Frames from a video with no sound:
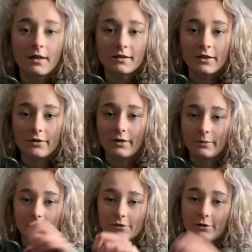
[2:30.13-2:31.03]
So that
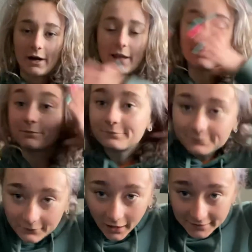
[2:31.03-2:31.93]
was great.
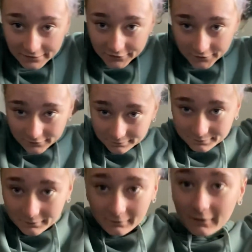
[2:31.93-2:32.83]
I did,
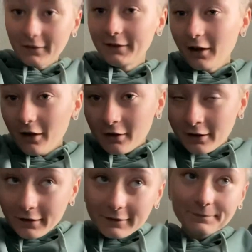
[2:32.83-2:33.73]
uh,